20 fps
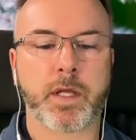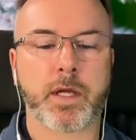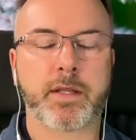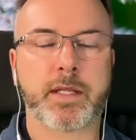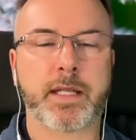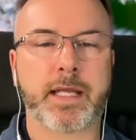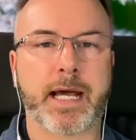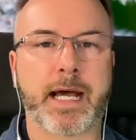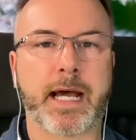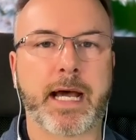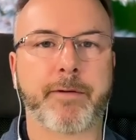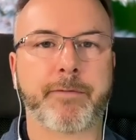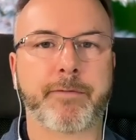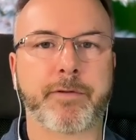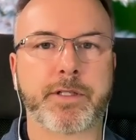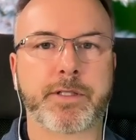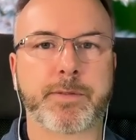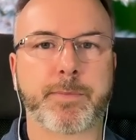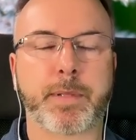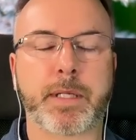the
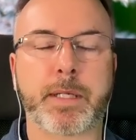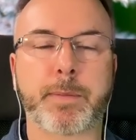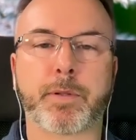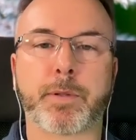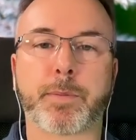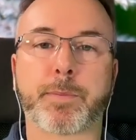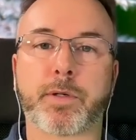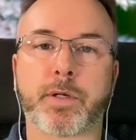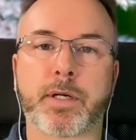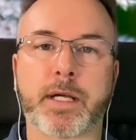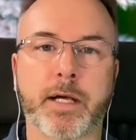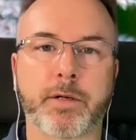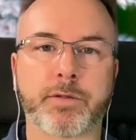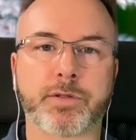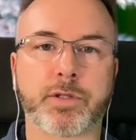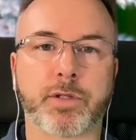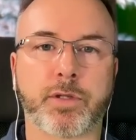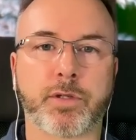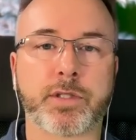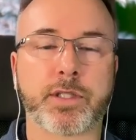average people per
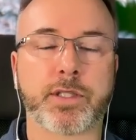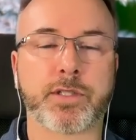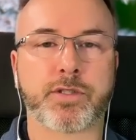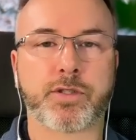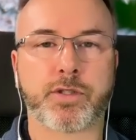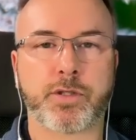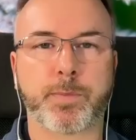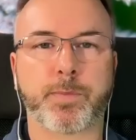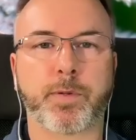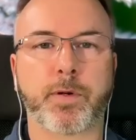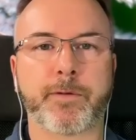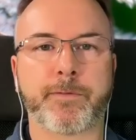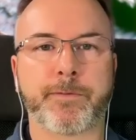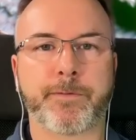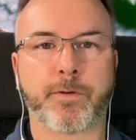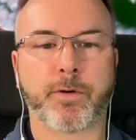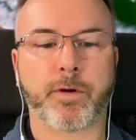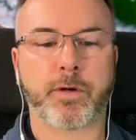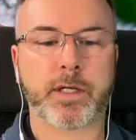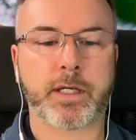household is
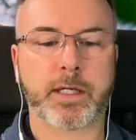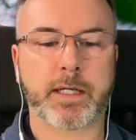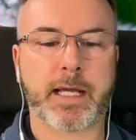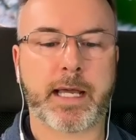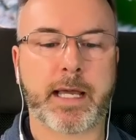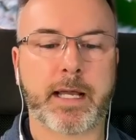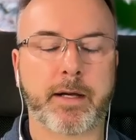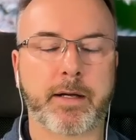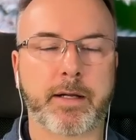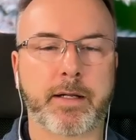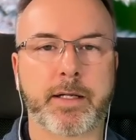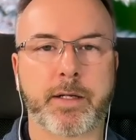2.4 in Canada.